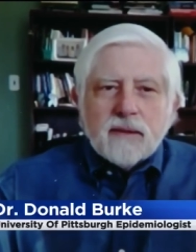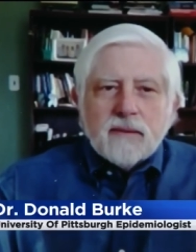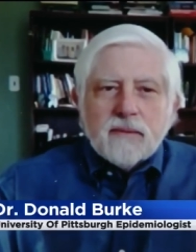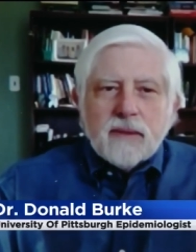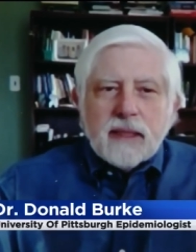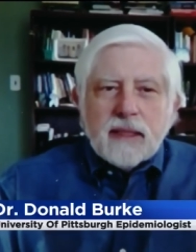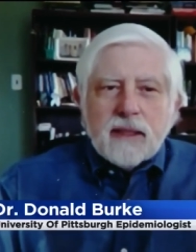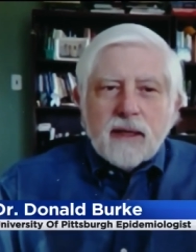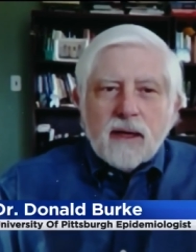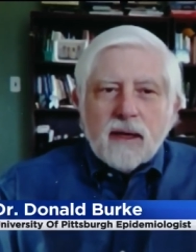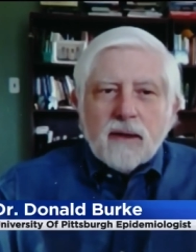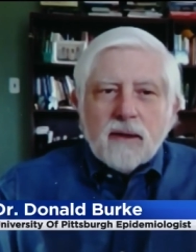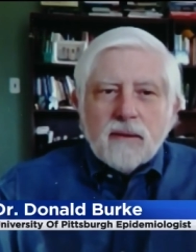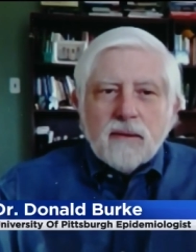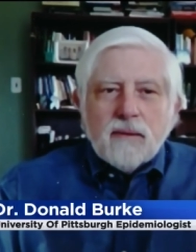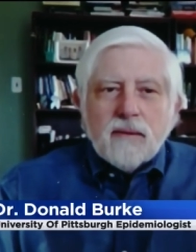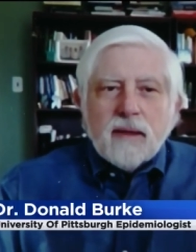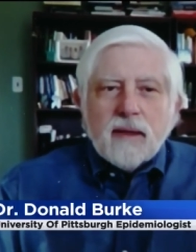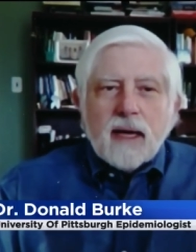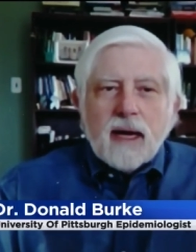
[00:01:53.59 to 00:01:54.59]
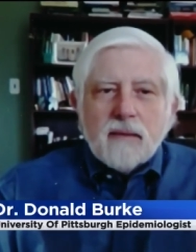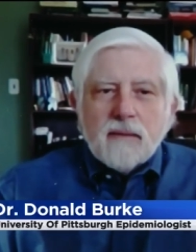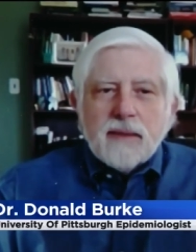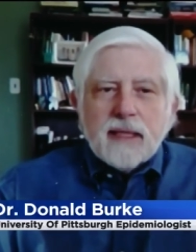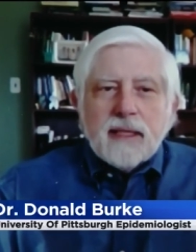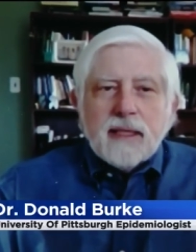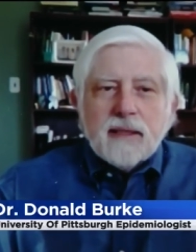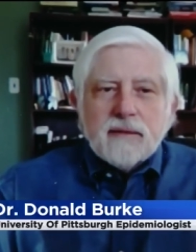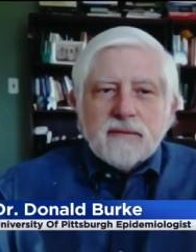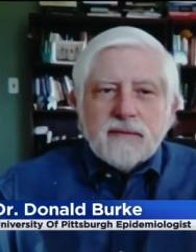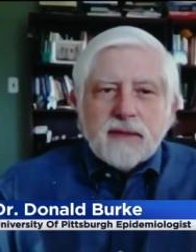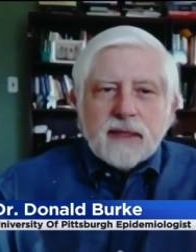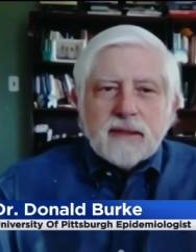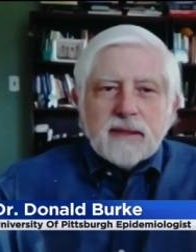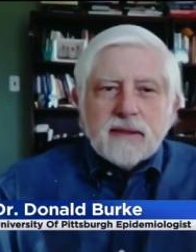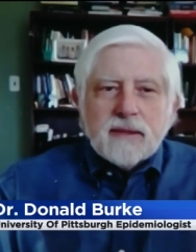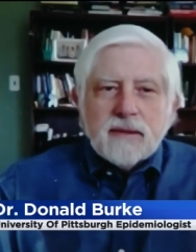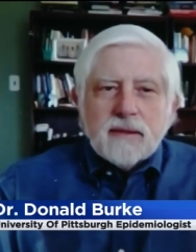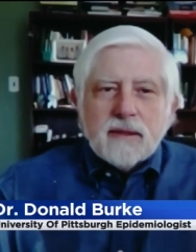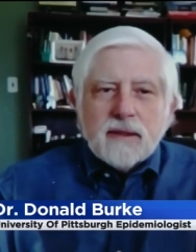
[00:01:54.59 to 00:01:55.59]
so that we know how many
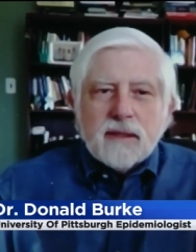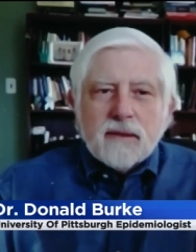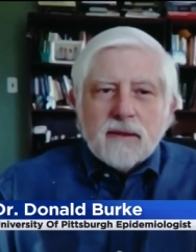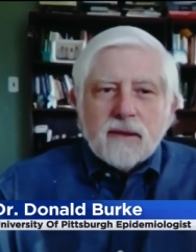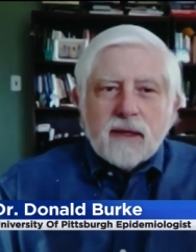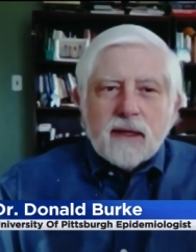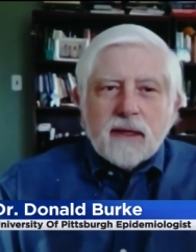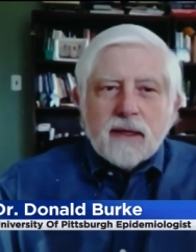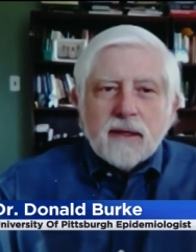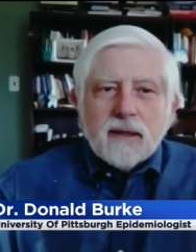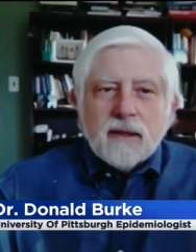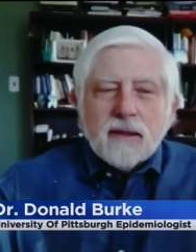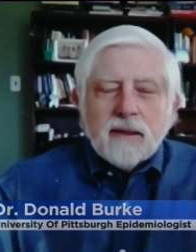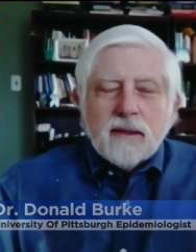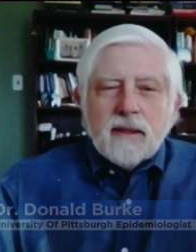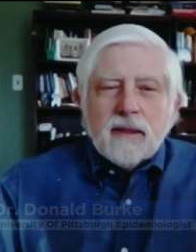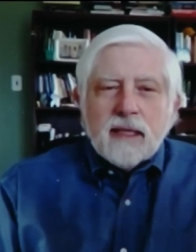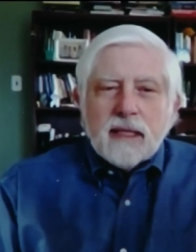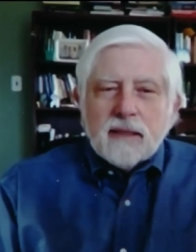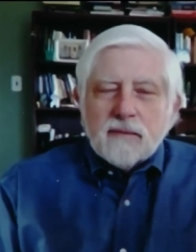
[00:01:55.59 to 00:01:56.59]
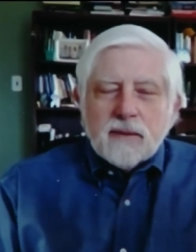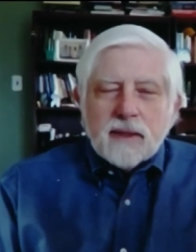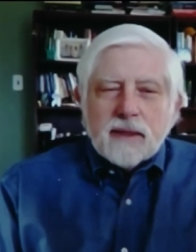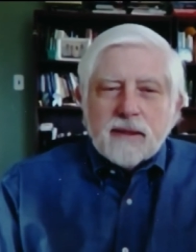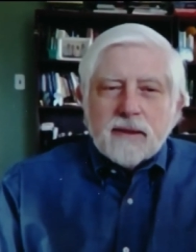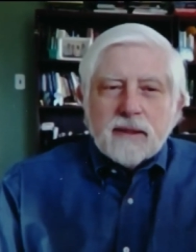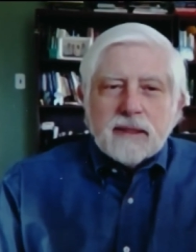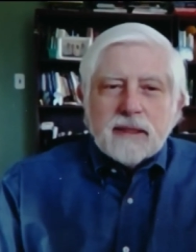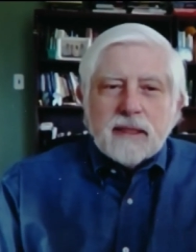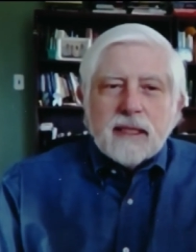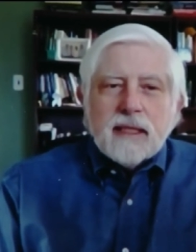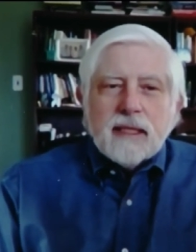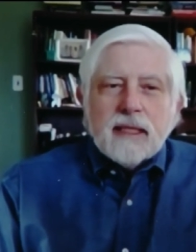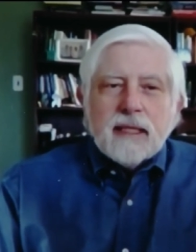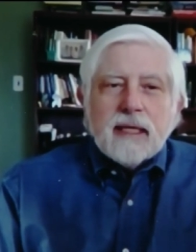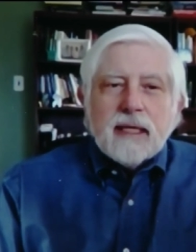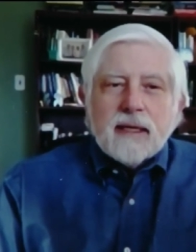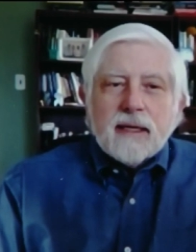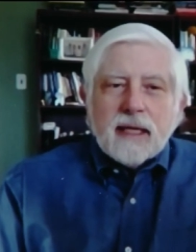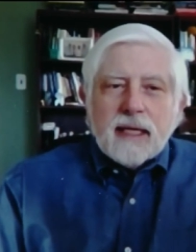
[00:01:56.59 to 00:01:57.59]
infections there are and whether
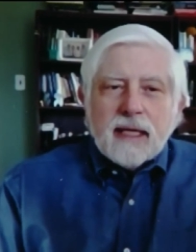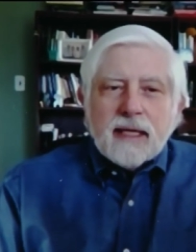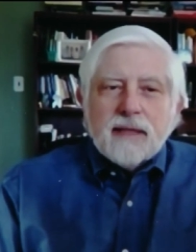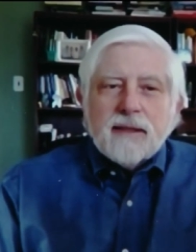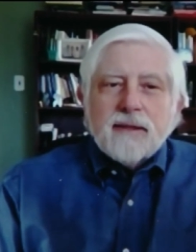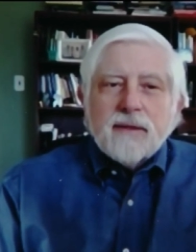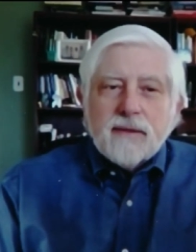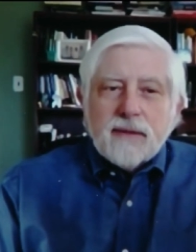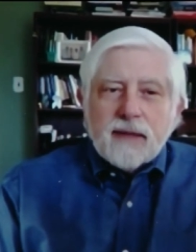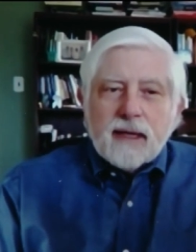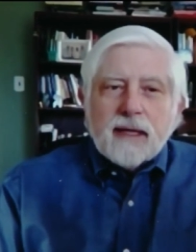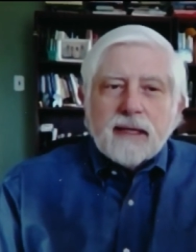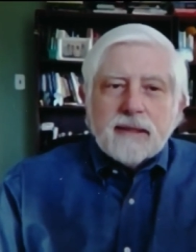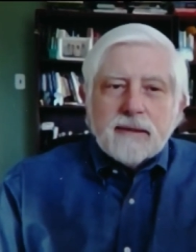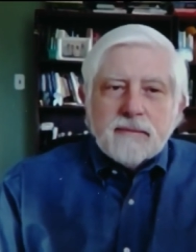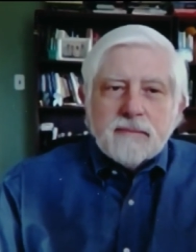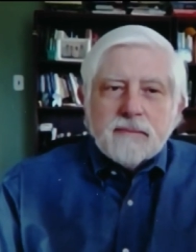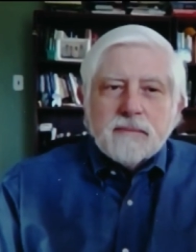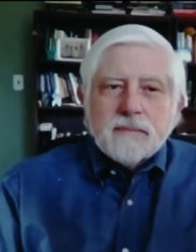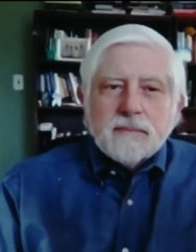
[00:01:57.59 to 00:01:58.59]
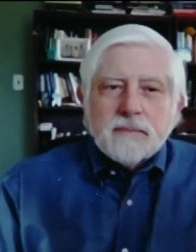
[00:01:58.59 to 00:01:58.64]
it's getting out of hand or not.